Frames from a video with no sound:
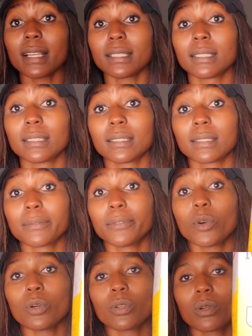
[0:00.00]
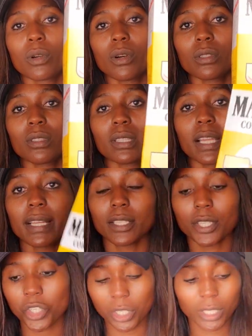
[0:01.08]
ask for
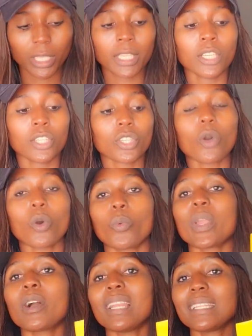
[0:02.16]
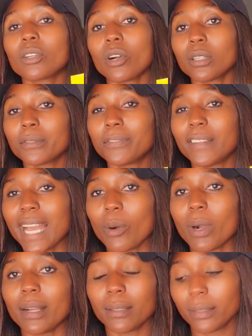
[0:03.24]
cornstarch. So we call it corn
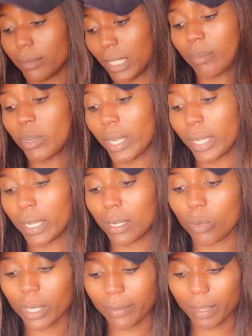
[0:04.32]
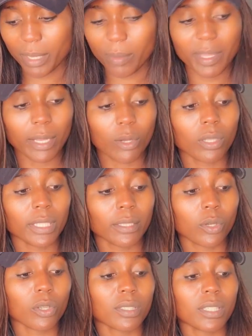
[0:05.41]
flour in America or wherever, maybe they call it
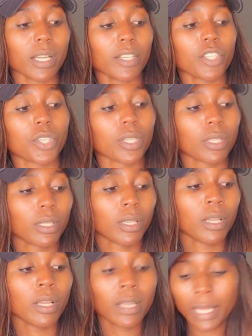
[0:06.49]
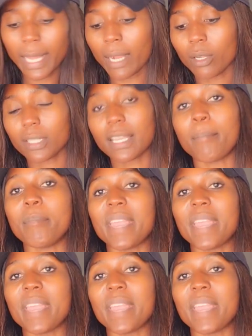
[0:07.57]
cornstarch. I got some